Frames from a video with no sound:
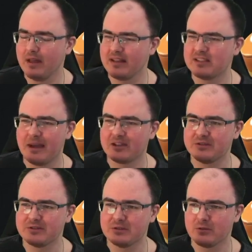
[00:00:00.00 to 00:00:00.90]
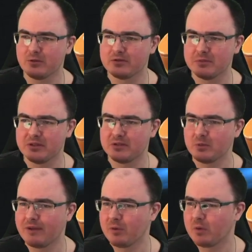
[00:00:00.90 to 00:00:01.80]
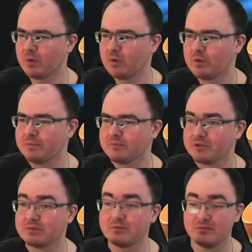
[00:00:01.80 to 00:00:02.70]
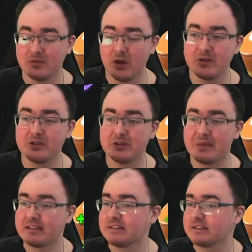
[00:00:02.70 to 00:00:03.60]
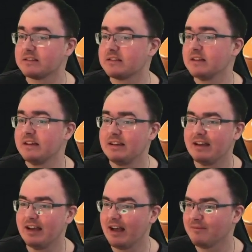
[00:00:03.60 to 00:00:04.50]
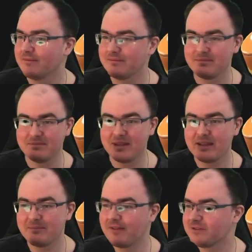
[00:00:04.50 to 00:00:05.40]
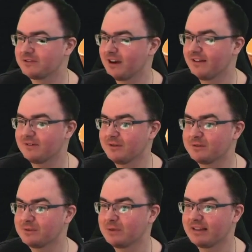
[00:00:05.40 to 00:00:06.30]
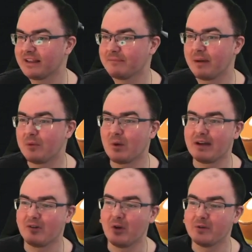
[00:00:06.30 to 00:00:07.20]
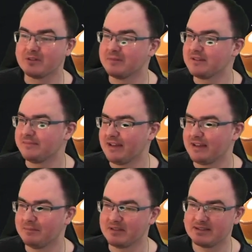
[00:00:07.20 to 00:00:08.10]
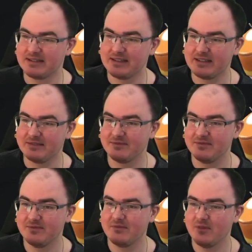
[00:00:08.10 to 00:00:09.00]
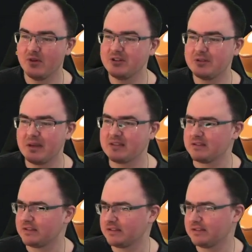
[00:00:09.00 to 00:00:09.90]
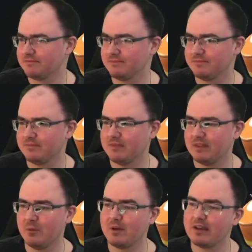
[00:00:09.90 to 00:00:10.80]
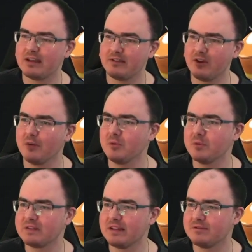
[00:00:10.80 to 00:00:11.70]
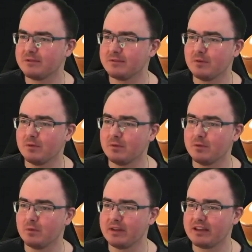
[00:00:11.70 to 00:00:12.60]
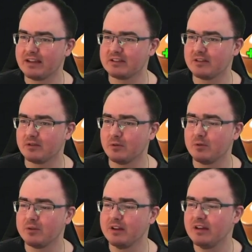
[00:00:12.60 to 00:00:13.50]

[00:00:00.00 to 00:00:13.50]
specials or ultimates or whatever you want to call them, just only use your basic. I'm playing Marvel Strike Force as well, that might be why I've got ultimate in my head, but only use your basics. That way you've got them all saved up for when you get to Thrawn.